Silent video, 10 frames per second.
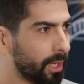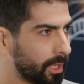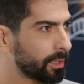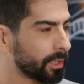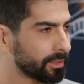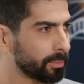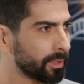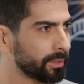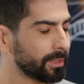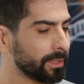Our
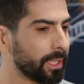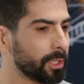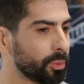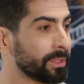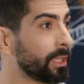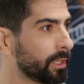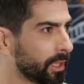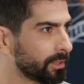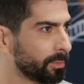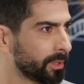customers engage with their
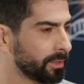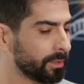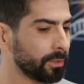customers